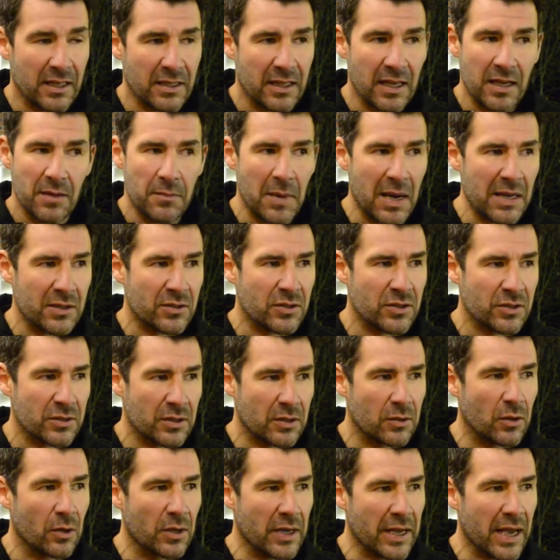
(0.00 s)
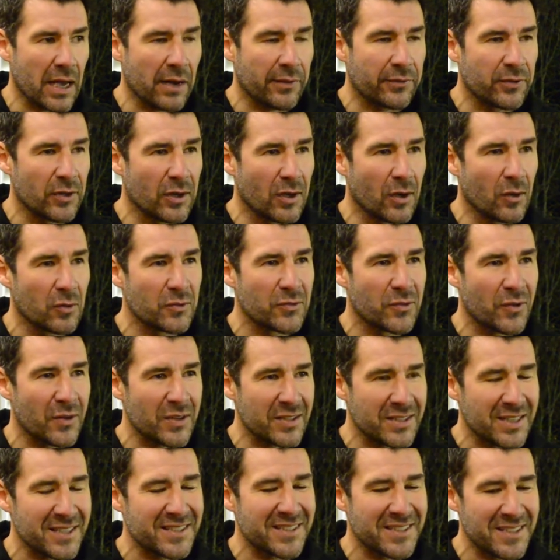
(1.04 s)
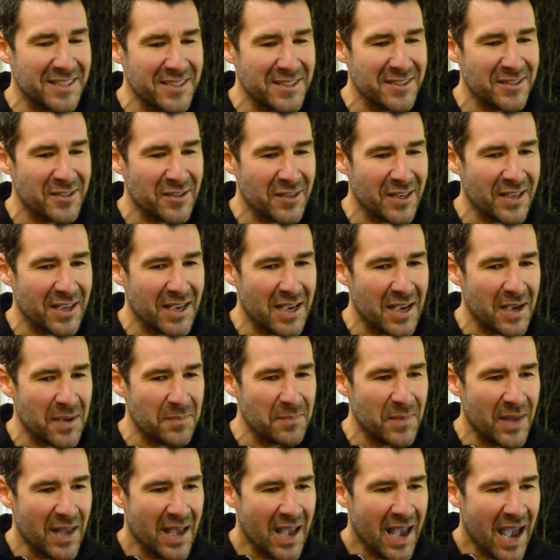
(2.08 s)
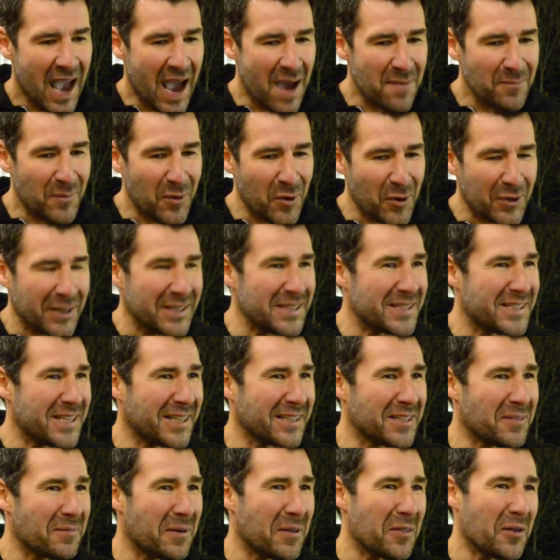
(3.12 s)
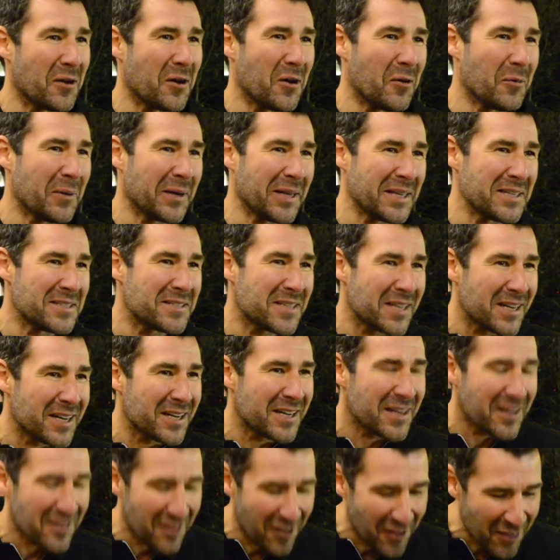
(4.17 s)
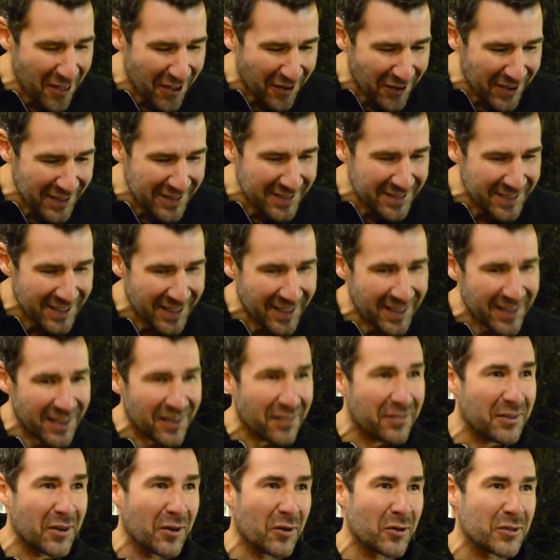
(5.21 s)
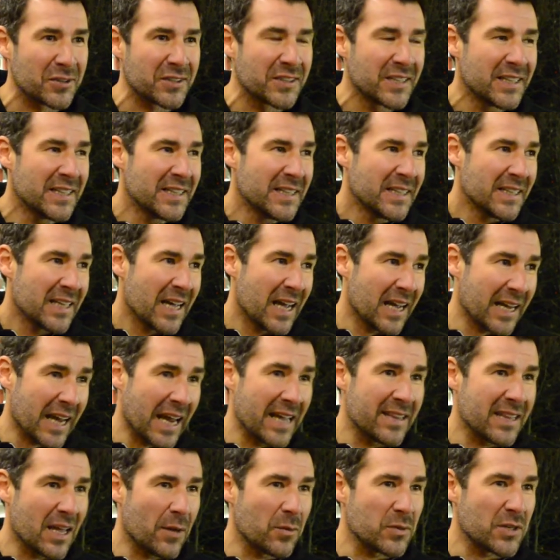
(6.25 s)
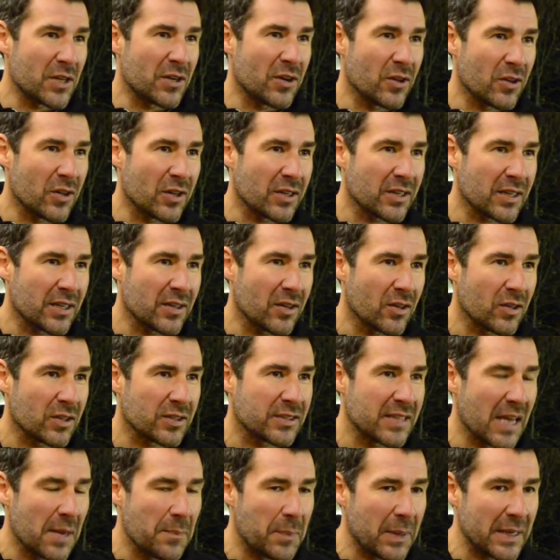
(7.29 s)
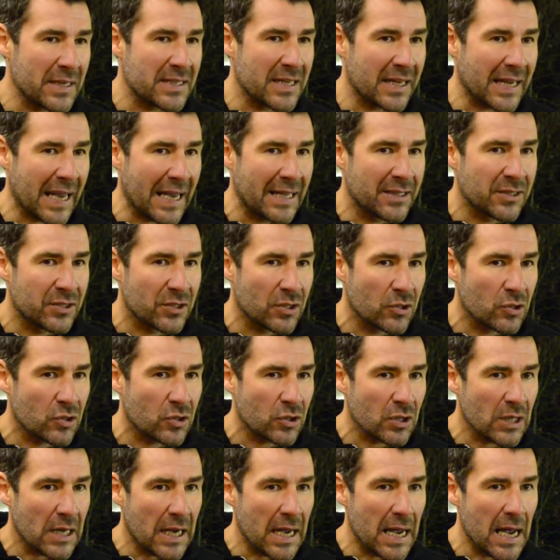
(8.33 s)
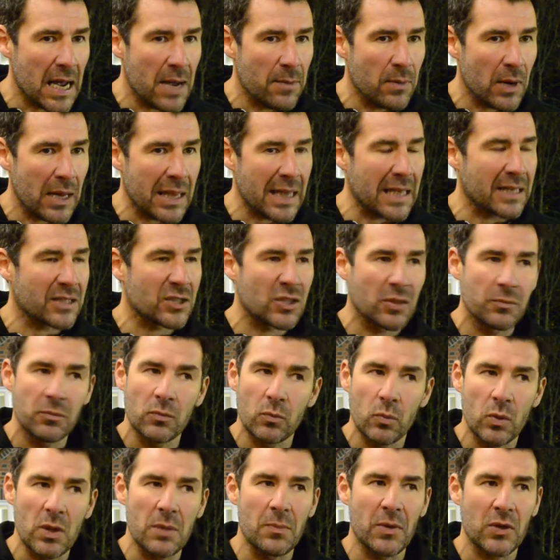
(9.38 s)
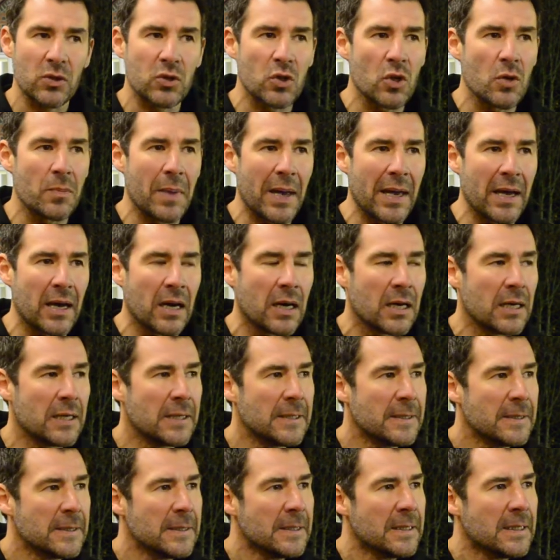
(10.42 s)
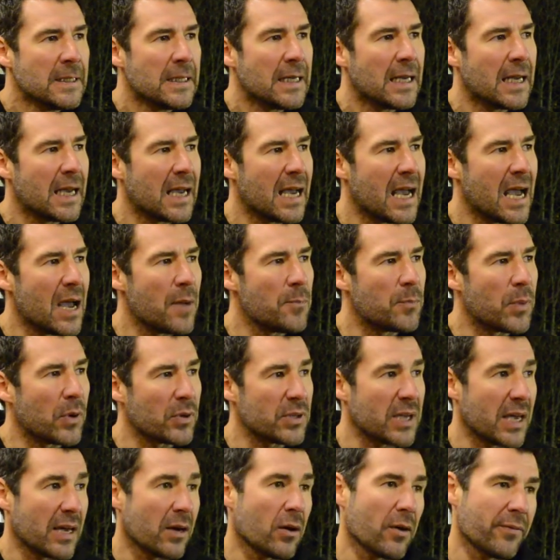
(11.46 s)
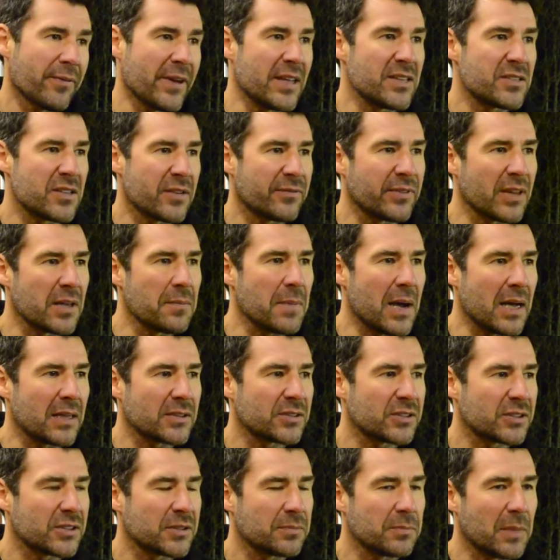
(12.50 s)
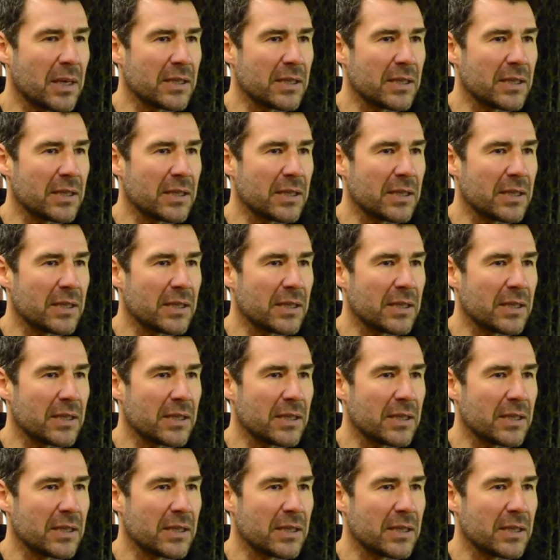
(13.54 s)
Yeah, Matt's going to get a few goals for us this season. I'm more concerned about the goal we conceded at the other end. Of course, yeah. Again, that was another set piece against us, and that's something we must do better. But yeah, offensively, Matt's